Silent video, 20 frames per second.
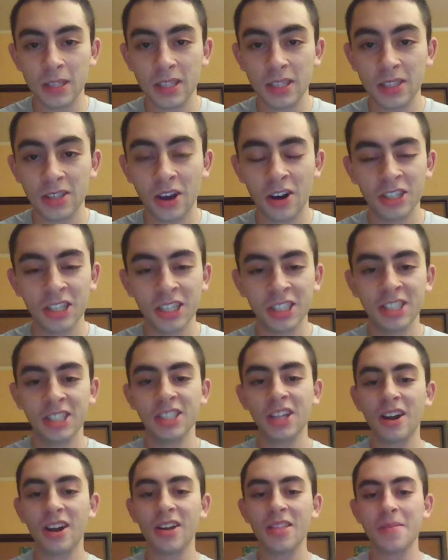these pieces are just
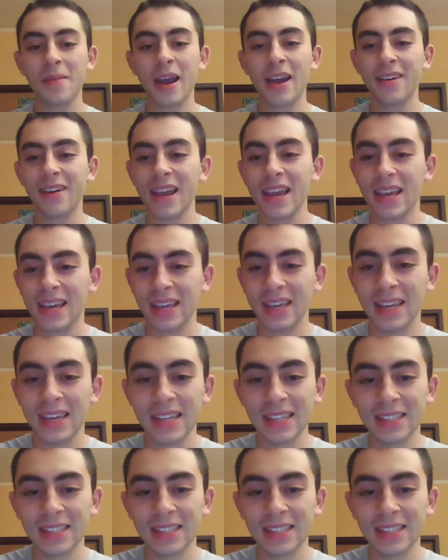stuck on the back rank.